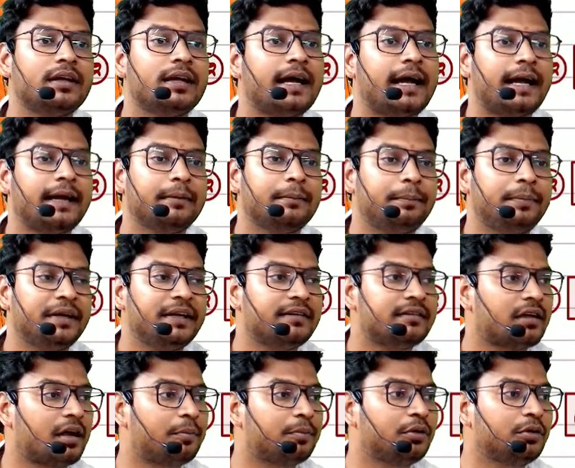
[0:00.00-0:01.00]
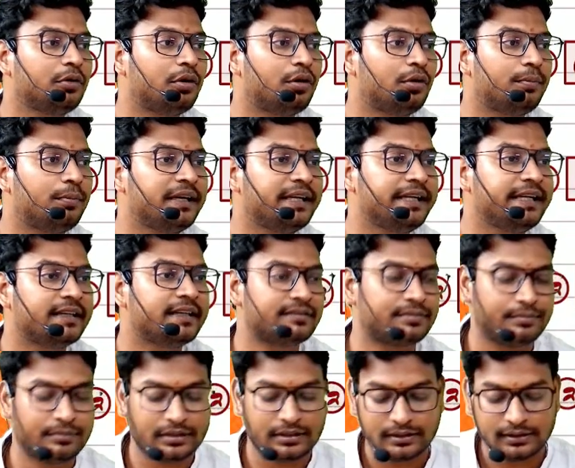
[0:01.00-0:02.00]
unpaid up to how many years
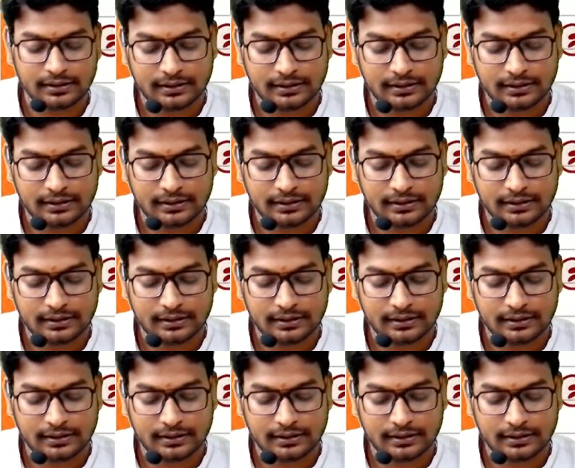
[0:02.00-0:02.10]
ma?